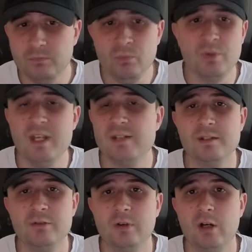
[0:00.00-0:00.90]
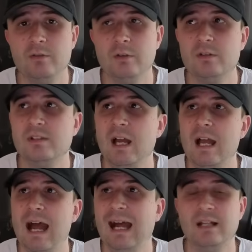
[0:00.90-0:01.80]
Destined Rivals
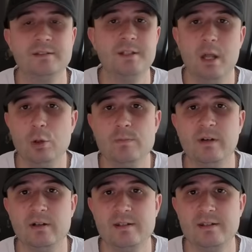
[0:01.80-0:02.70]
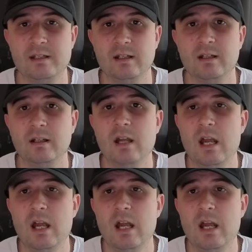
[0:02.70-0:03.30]
has no price ceiling.